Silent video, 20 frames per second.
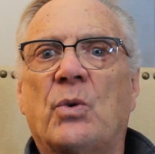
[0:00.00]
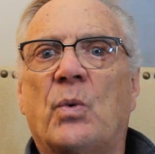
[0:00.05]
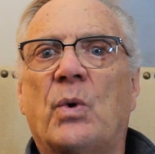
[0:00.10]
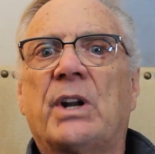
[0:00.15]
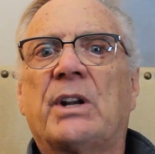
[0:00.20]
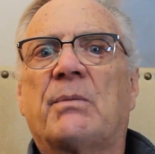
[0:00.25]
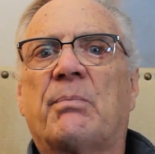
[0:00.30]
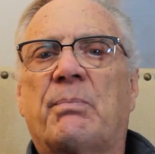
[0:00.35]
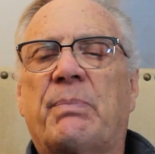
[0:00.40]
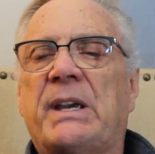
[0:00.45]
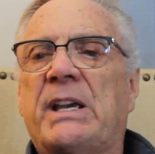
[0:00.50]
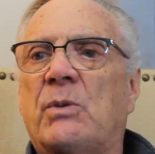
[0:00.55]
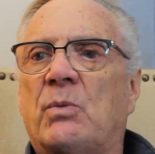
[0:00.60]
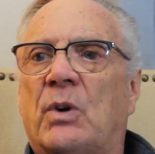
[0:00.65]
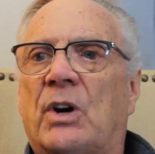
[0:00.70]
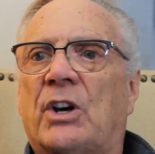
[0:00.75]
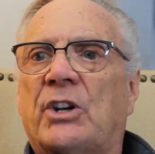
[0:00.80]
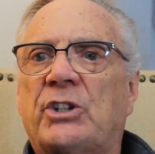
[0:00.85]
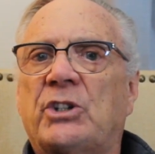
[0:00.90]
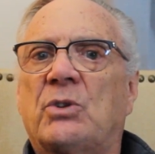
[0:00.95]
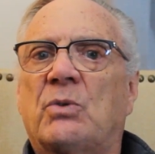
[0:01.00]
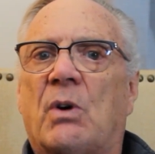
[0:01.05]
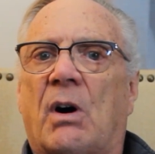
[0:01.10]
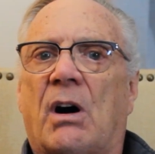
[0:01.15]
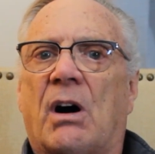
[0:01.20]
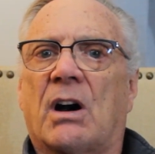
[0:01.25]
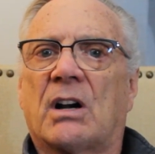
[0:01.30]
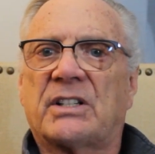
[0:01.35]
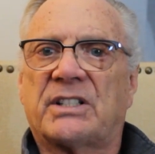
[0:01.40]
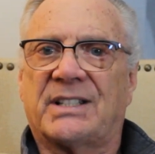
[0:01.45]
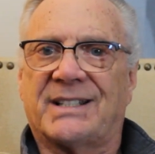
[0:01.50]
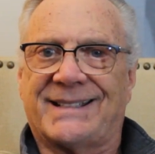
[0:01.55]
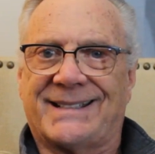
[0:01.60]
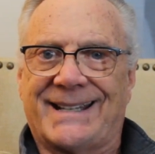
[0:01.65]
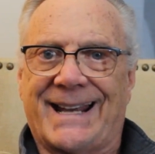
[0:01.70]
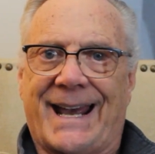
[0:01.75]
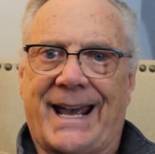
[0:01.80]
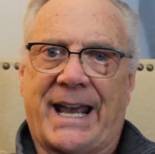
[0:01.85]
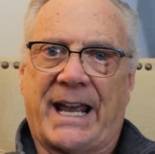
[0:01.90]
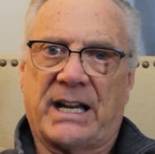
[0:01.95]
wouldn't be where you are
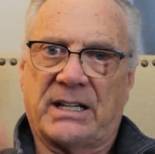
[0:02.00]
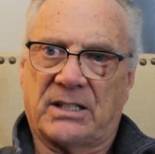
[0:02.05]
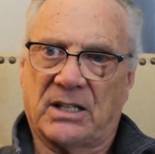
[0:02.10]
today